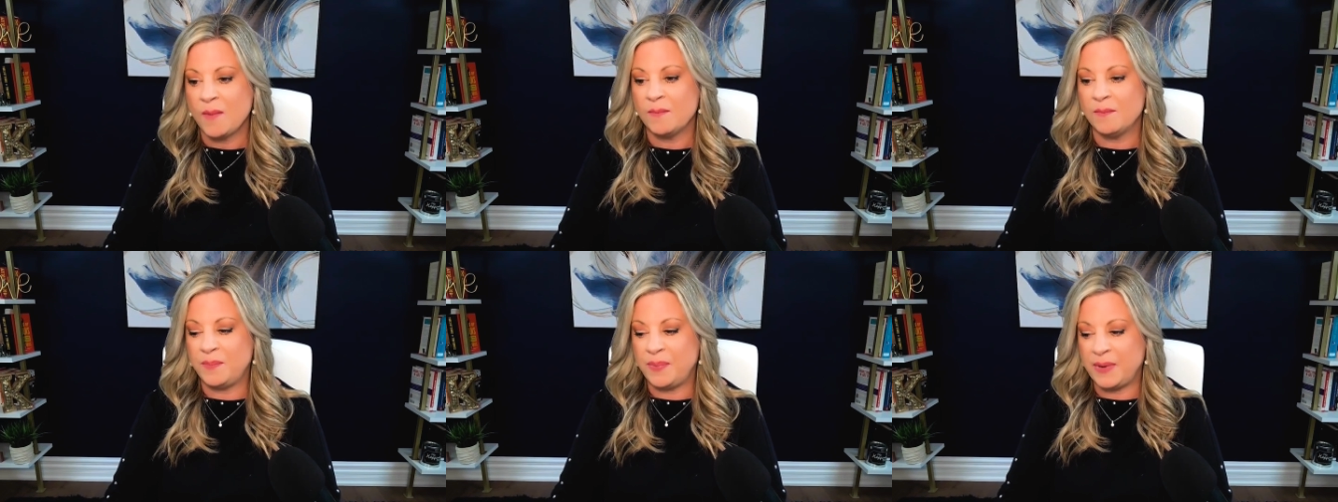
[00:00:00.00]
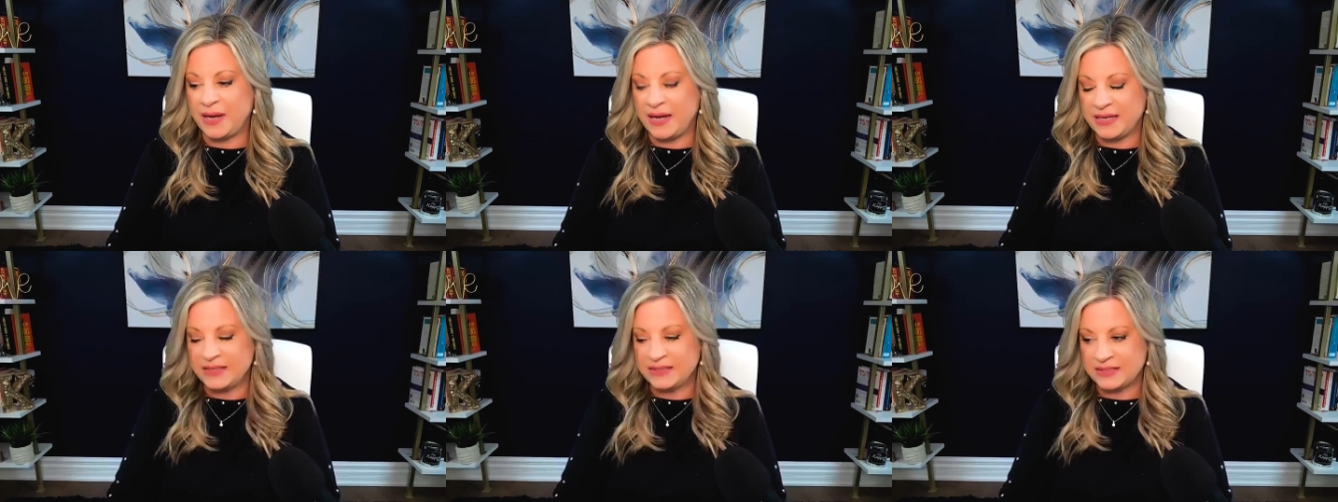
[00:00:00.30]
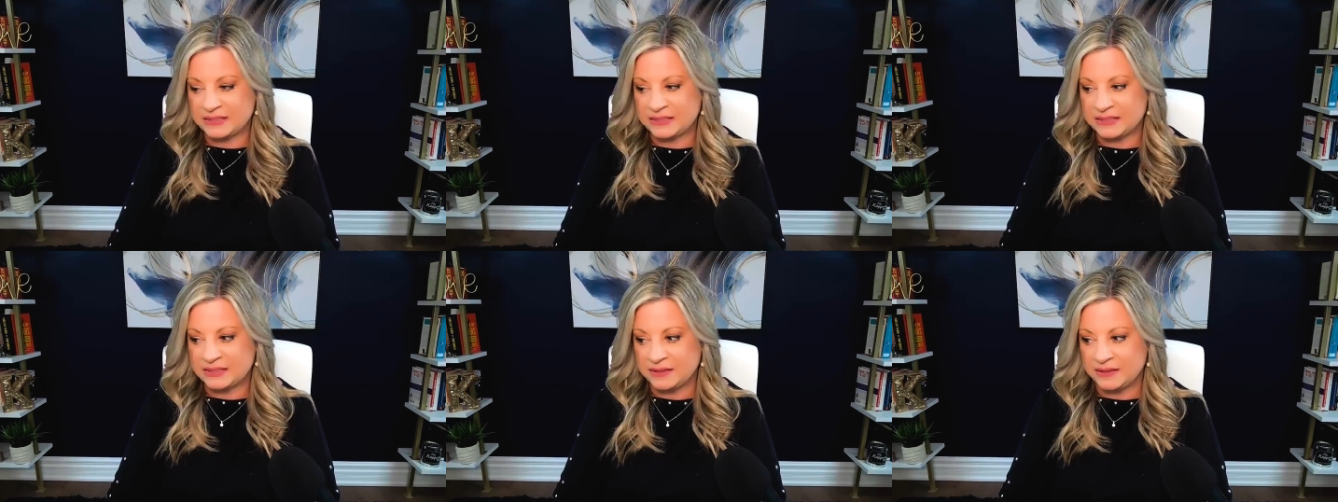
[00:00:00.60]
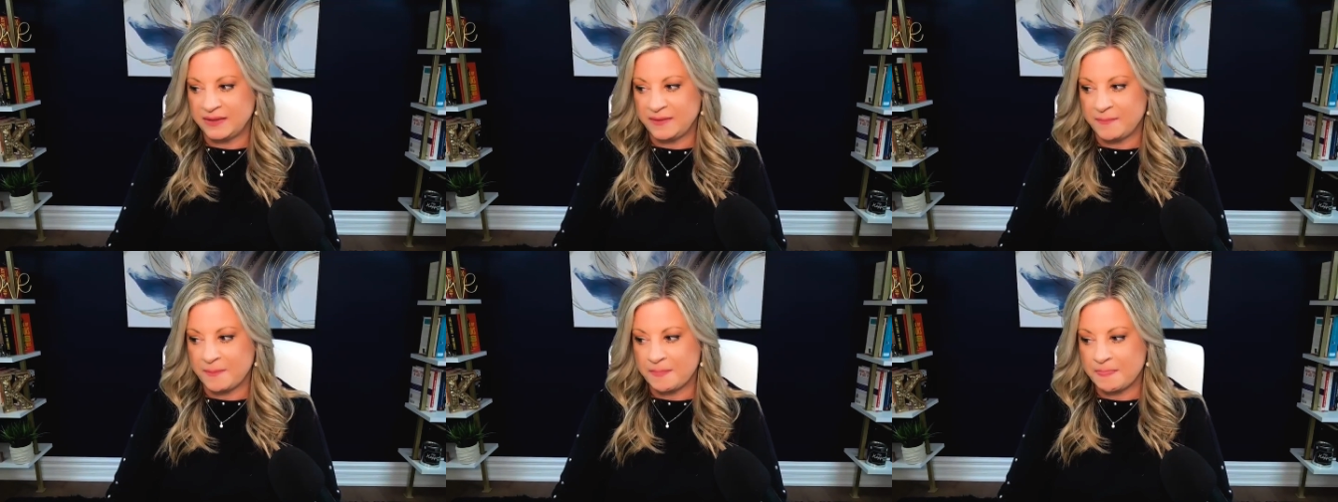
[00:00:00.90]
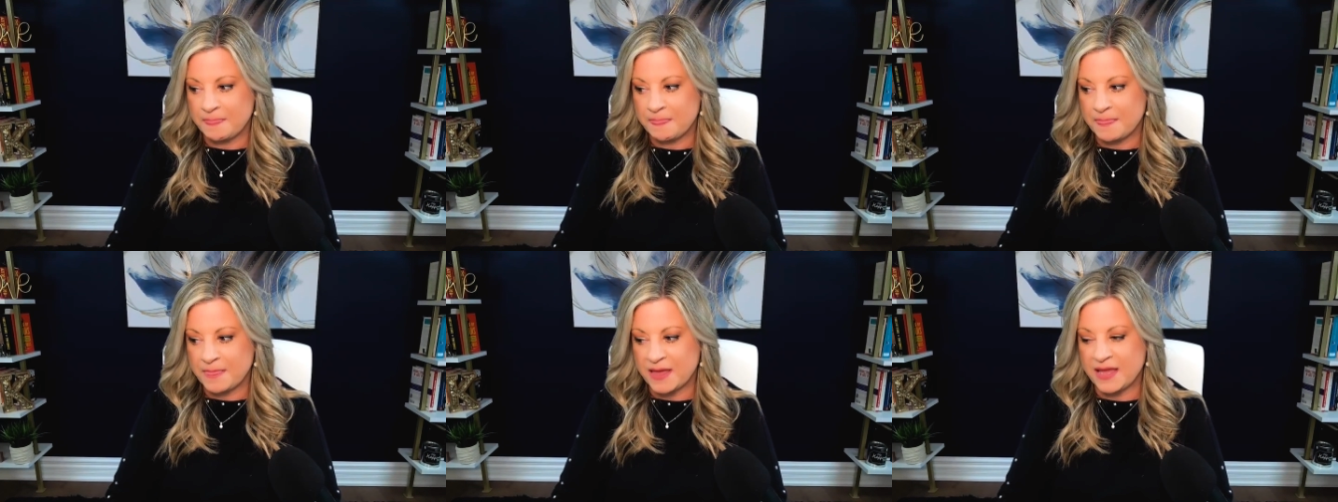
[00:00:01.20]
but
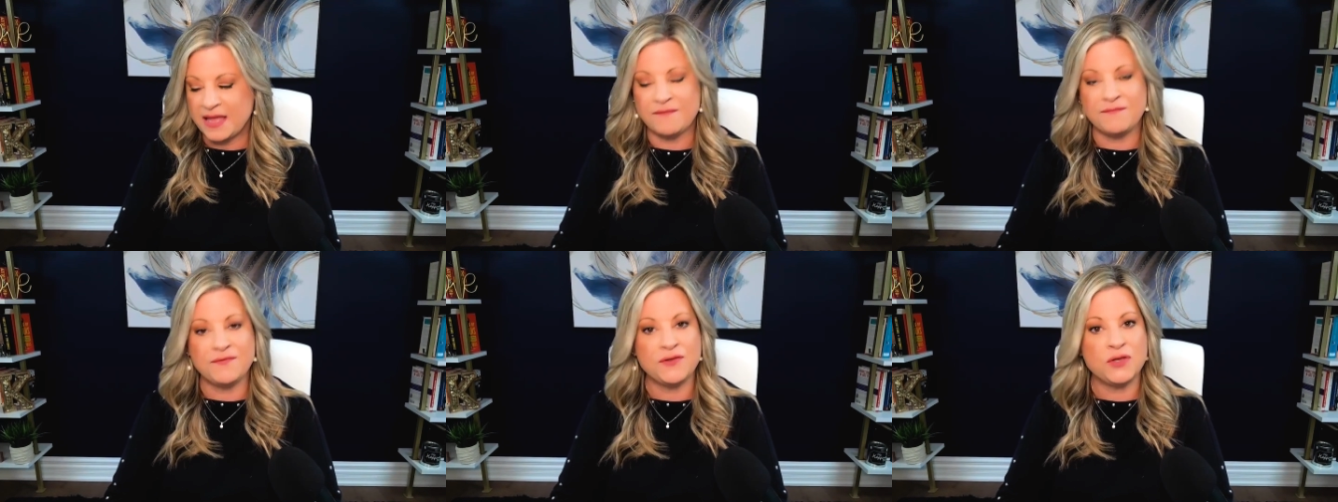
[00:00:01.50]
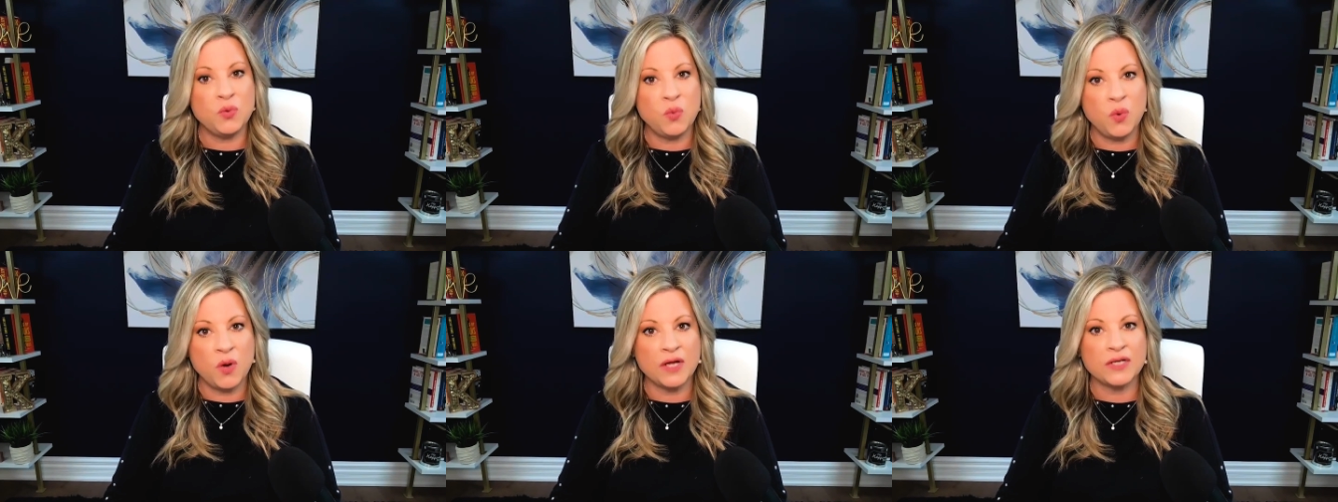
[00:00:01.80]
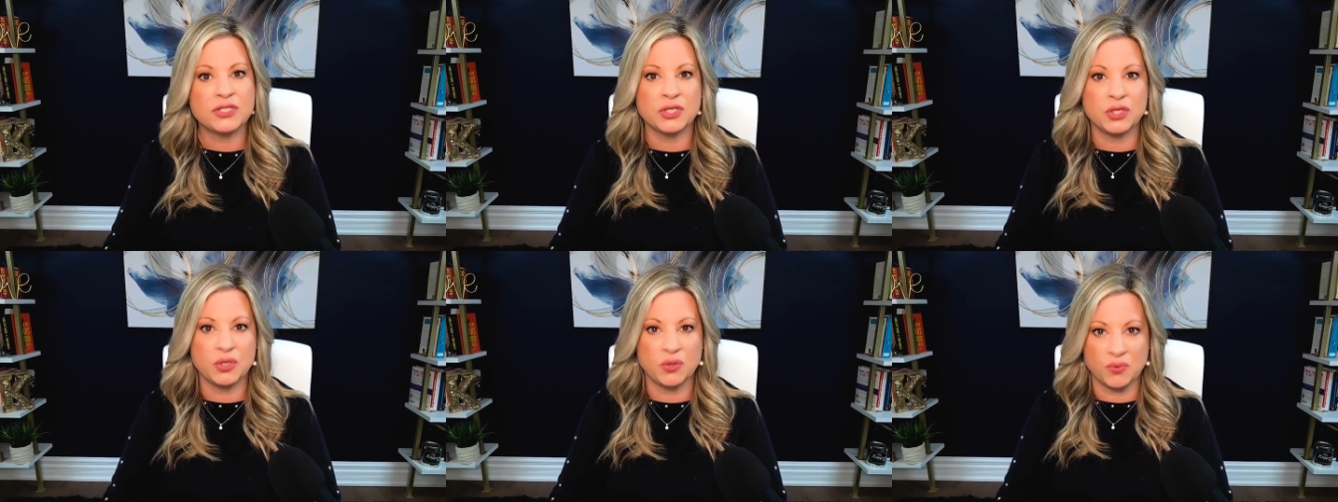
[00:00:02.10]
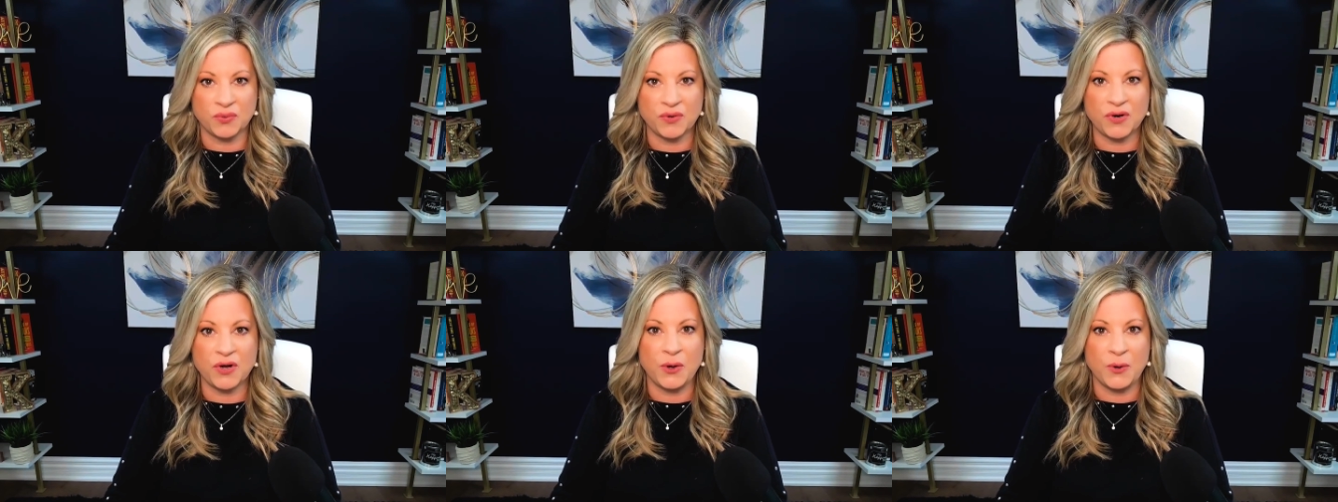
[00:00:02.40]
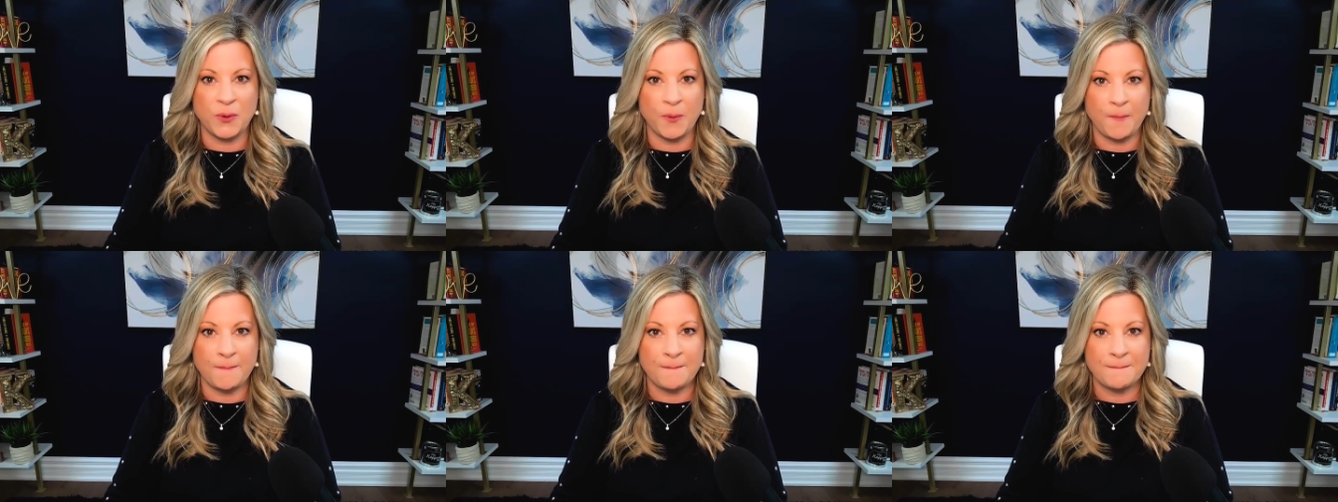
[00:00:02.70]
if you want to
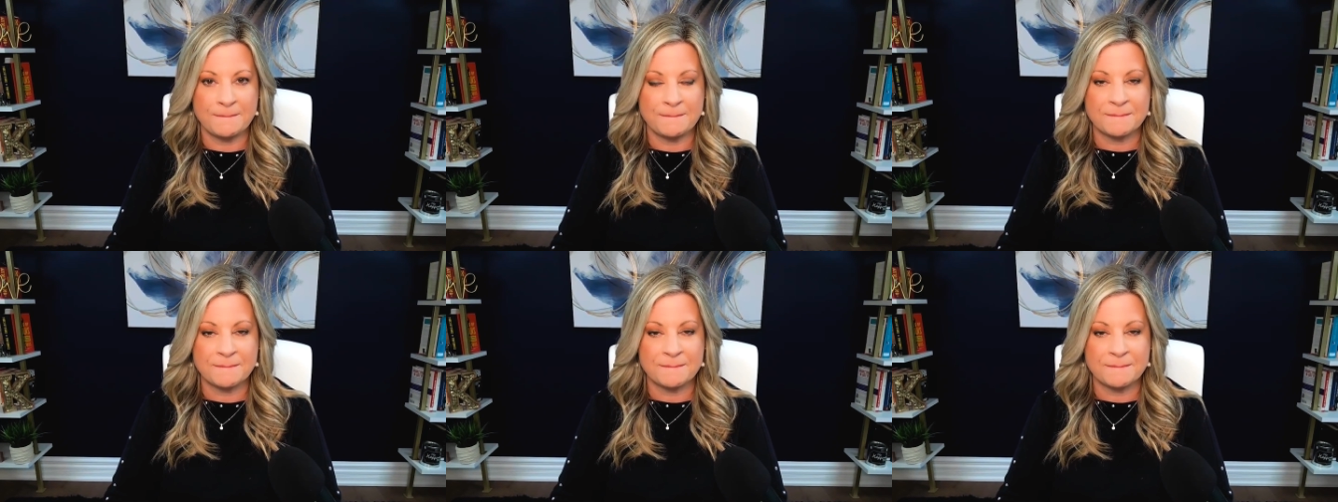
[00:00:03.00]
grow